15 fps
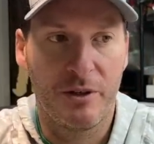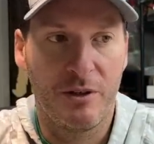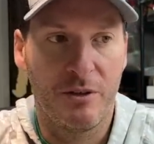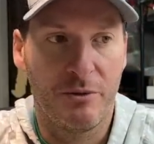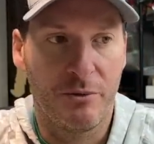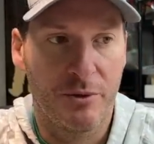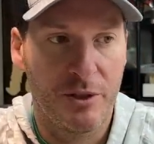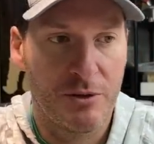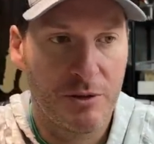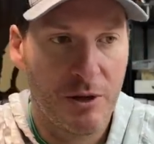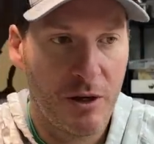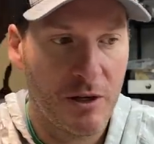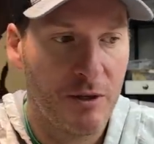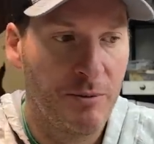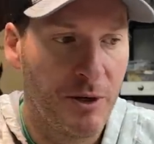You know, when you're
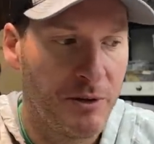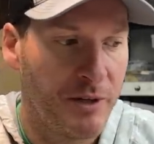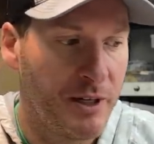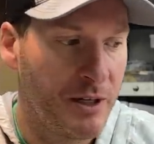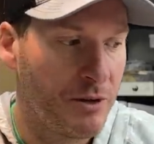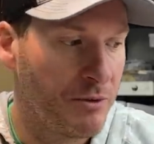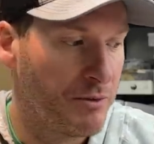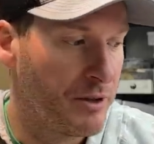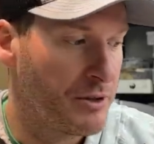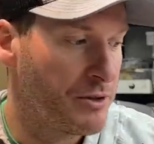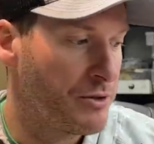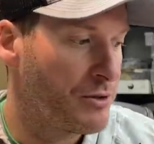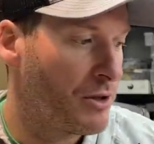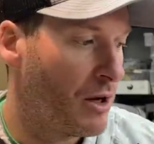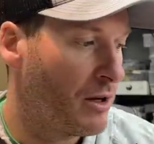talking about Naco rigs,
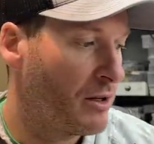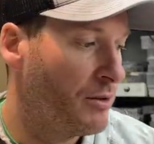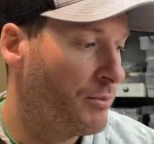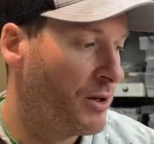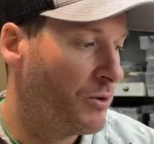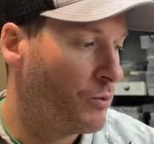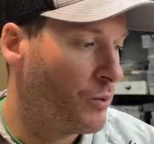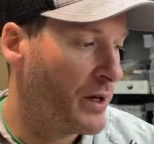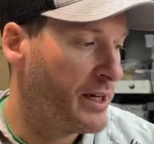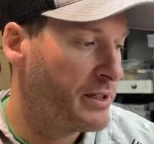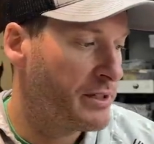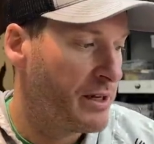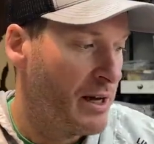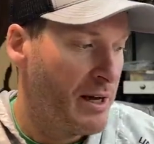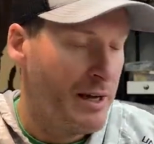you're talking about
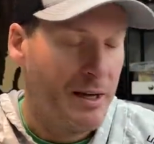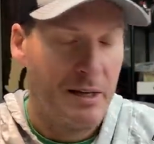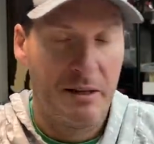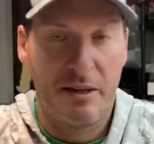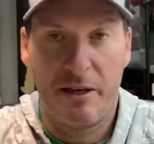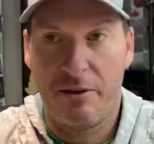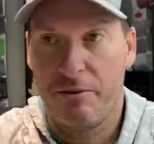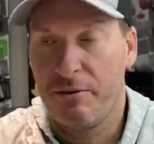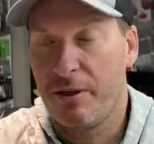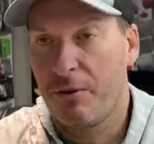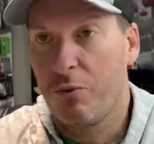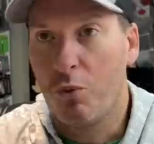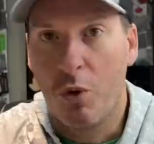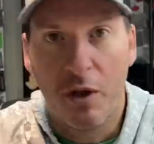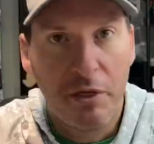weights that are like
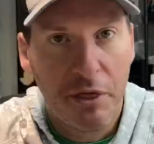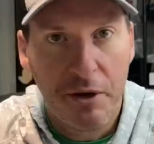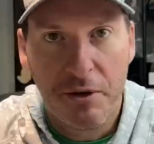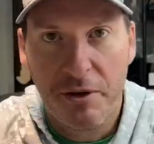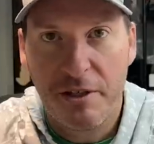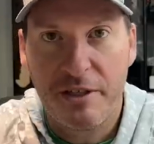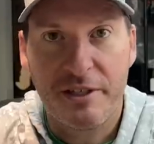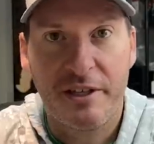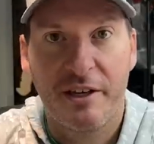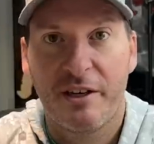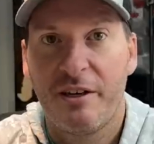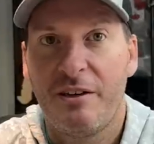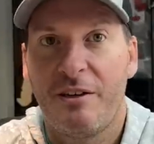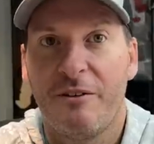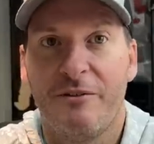
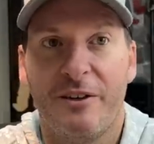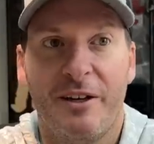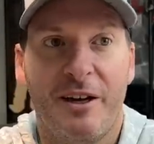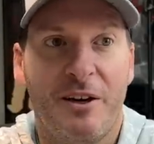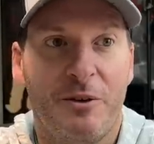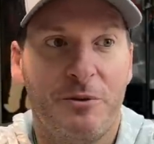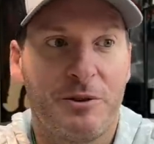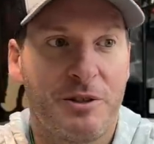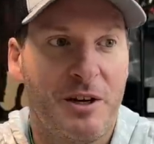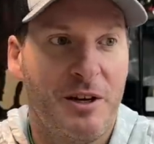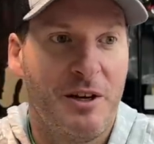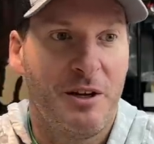1/32nd of an ounce,